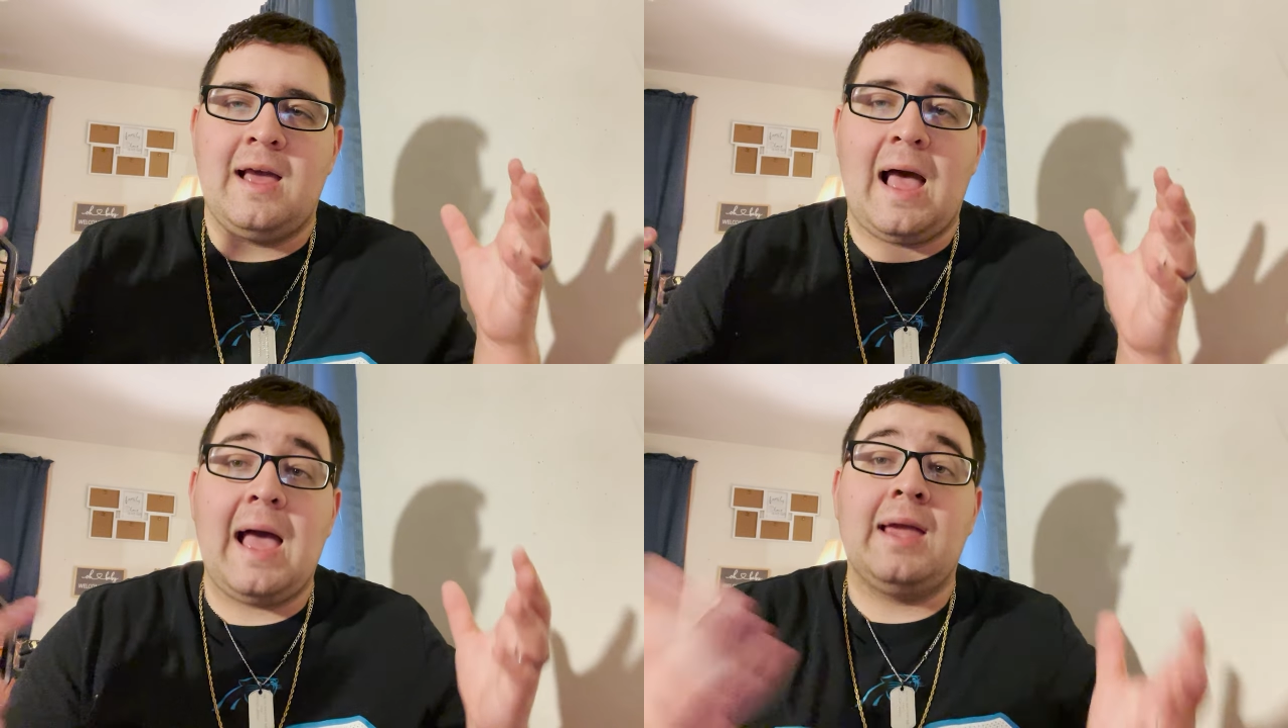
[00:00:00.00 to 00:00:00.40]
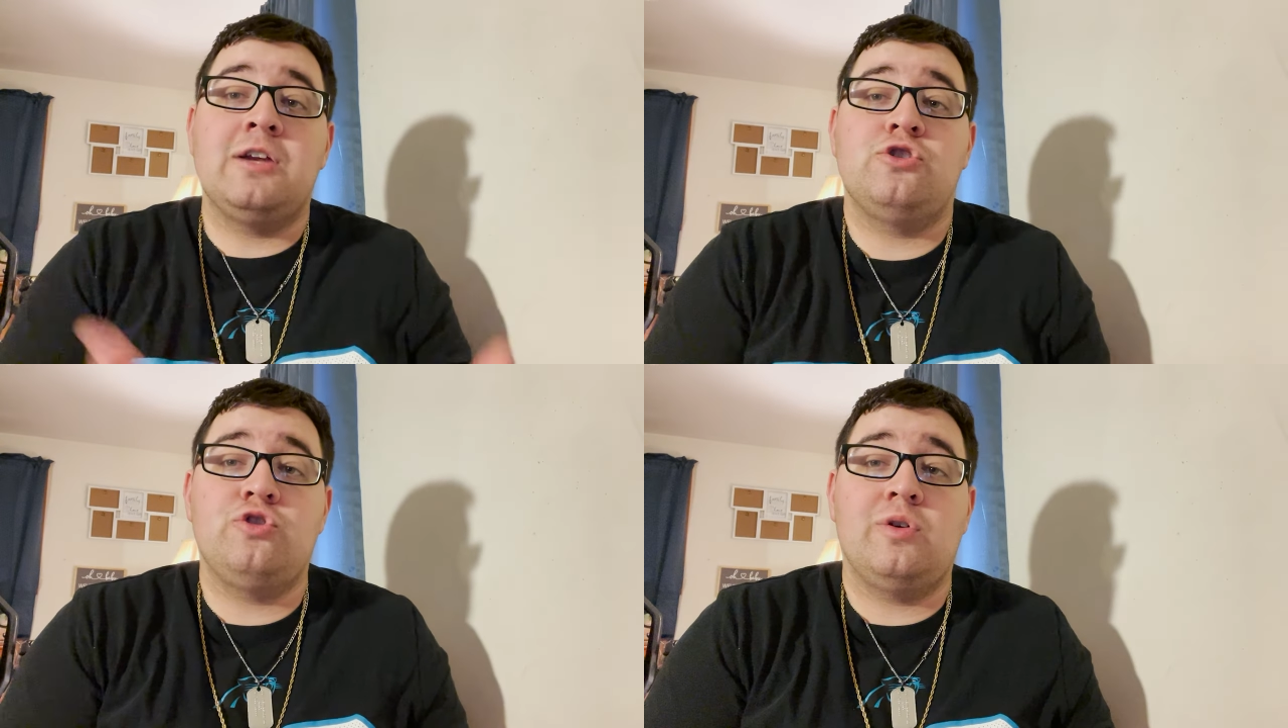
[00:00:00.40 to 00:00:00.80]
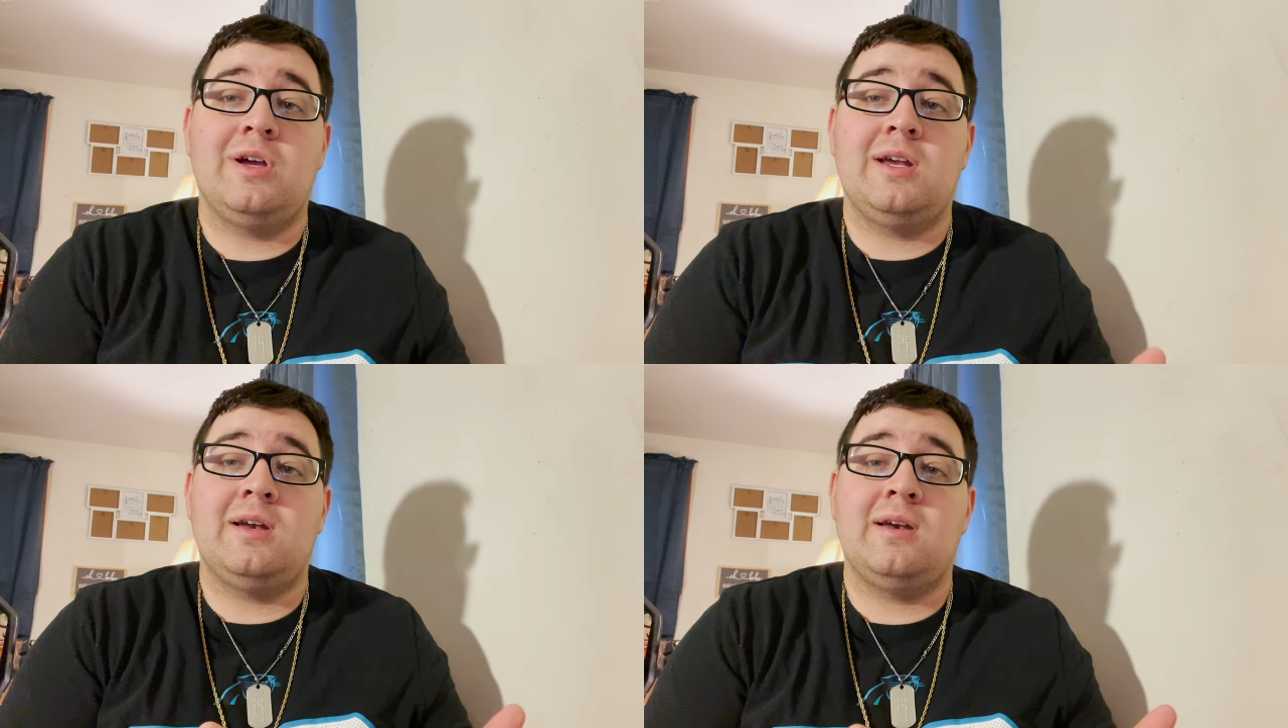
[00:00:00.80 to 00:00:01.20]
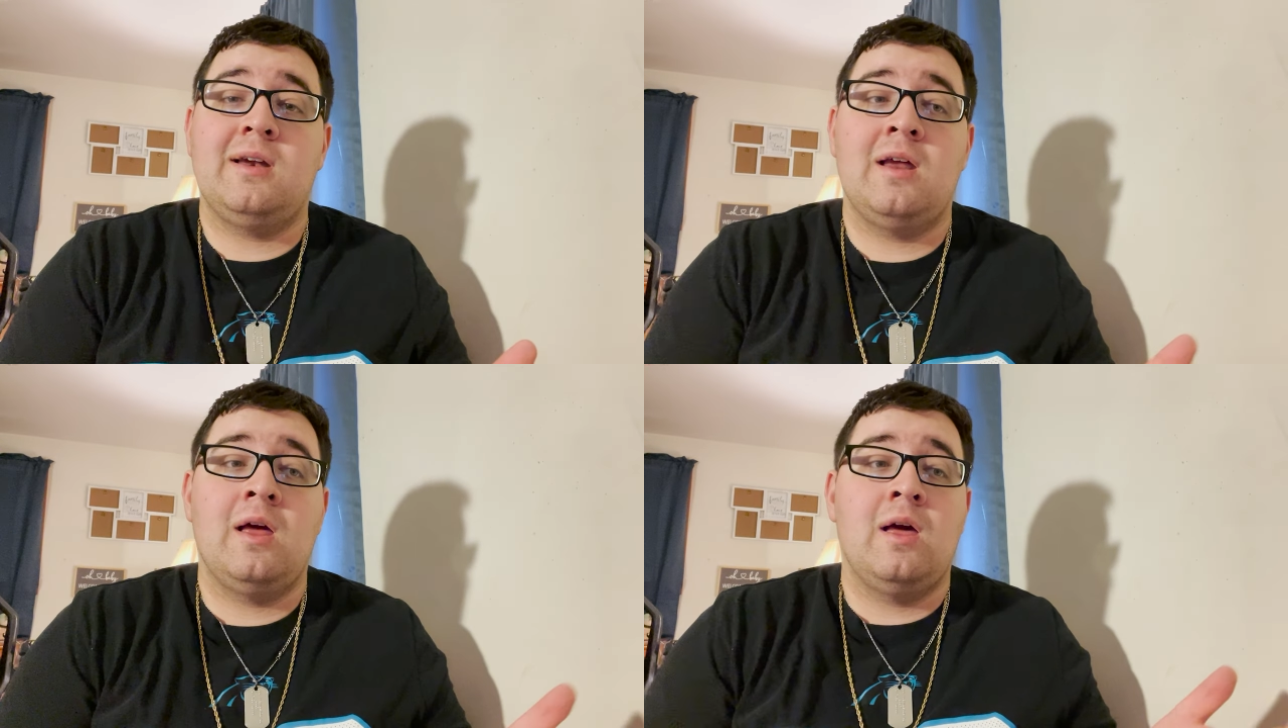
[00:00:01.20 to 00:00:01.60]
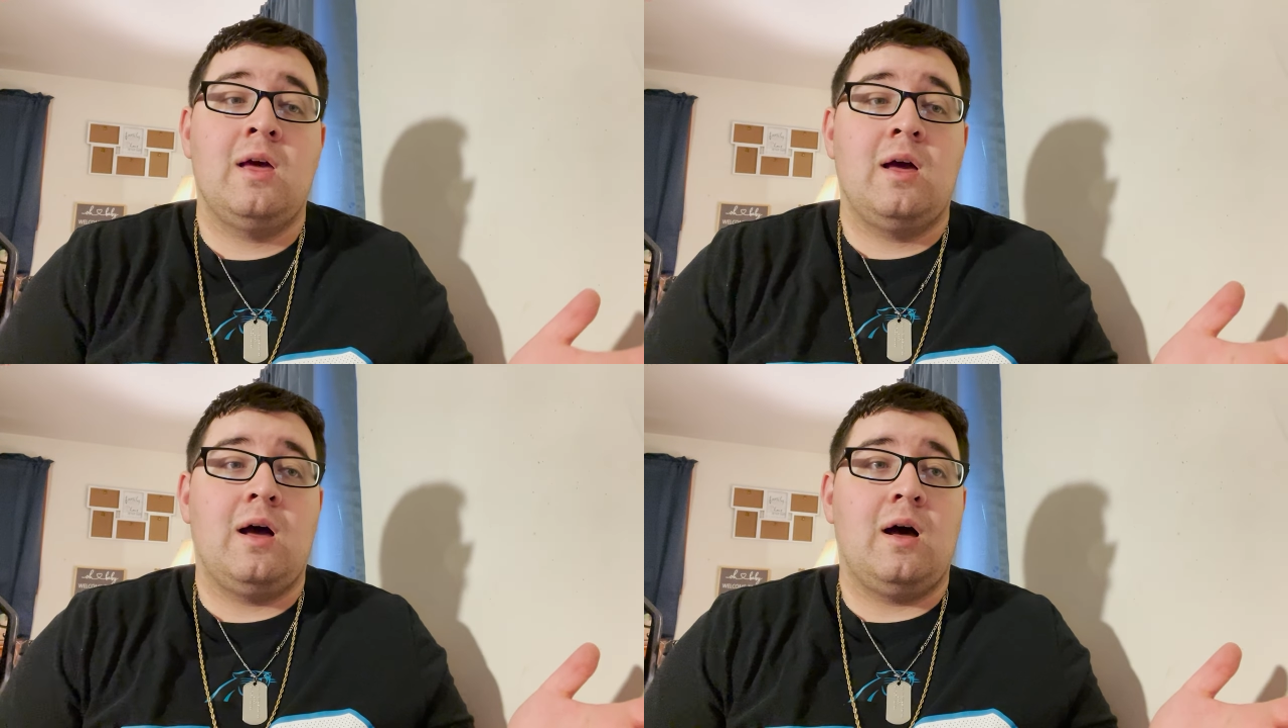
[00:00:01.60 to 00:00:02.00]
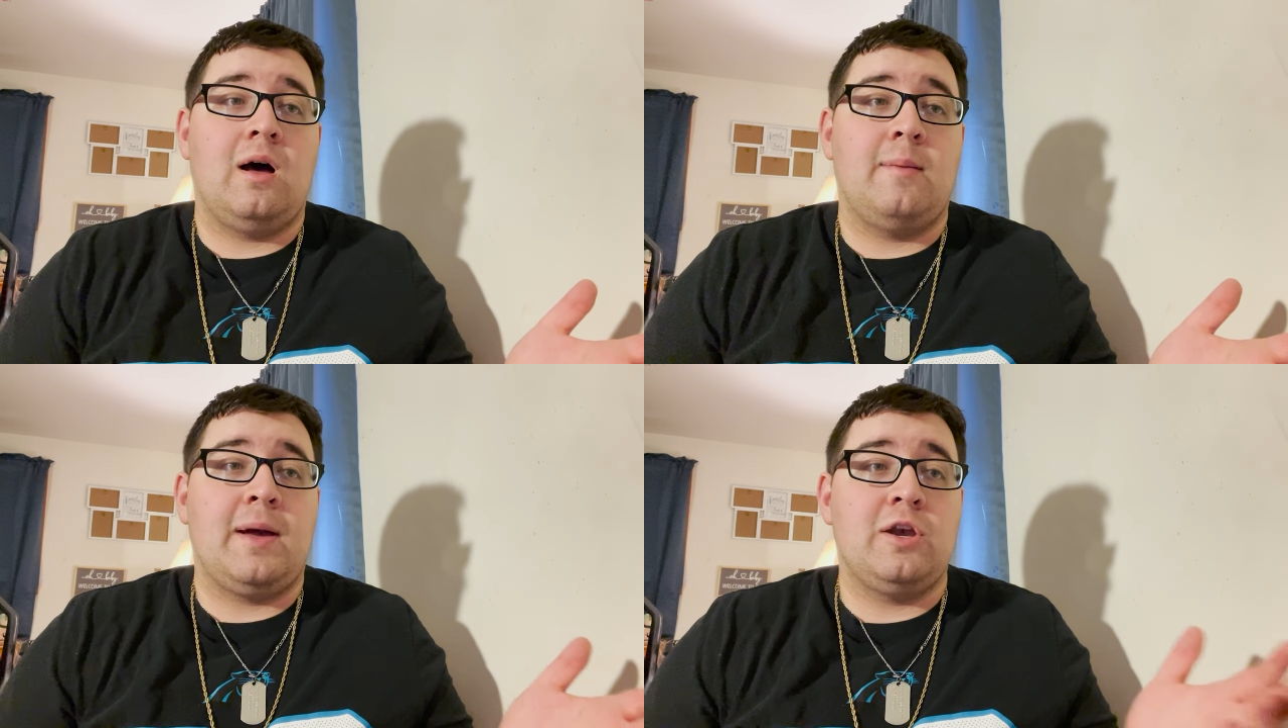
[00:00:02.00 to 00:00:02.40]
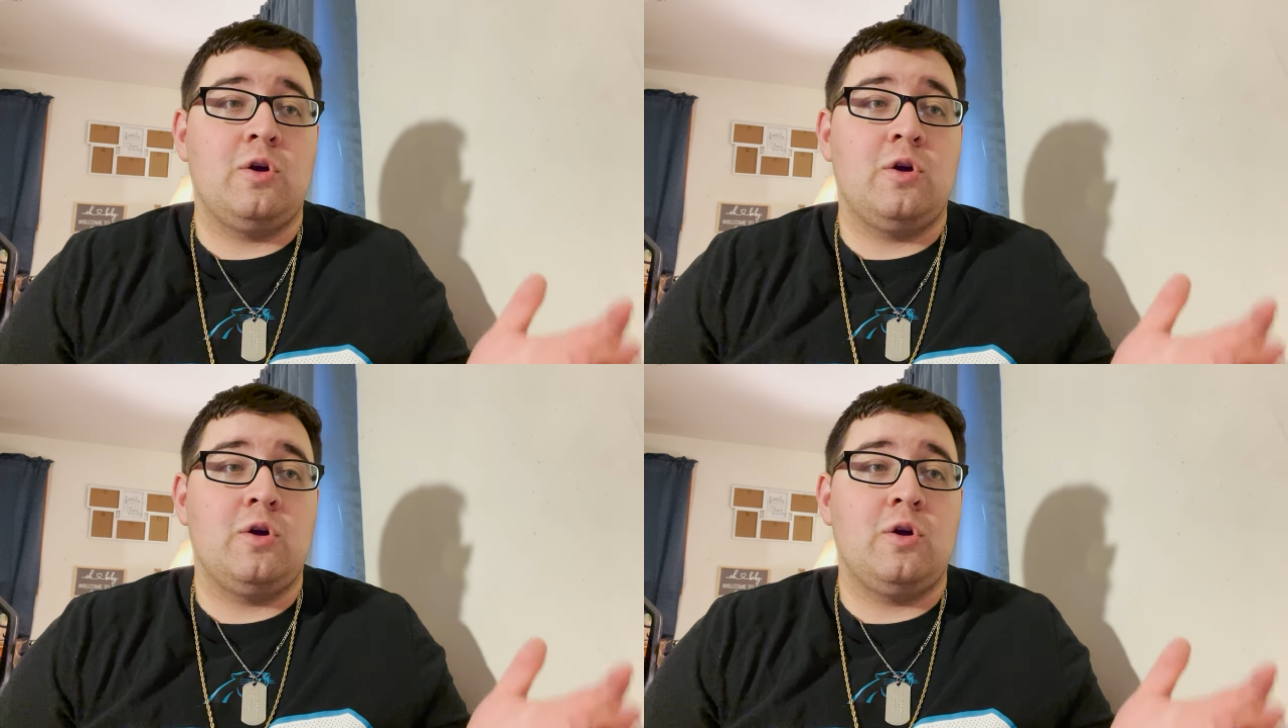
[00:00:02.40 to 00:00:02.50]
I enjoy it. I